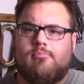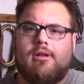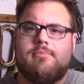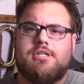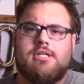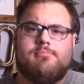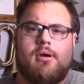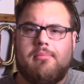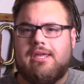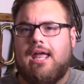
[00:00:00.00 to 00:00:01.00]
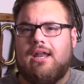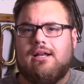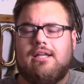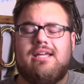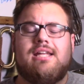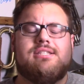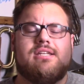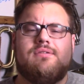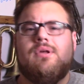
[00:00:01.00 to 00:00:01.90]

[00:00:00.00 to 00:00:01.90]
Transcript: blemishes, but mechanically it's in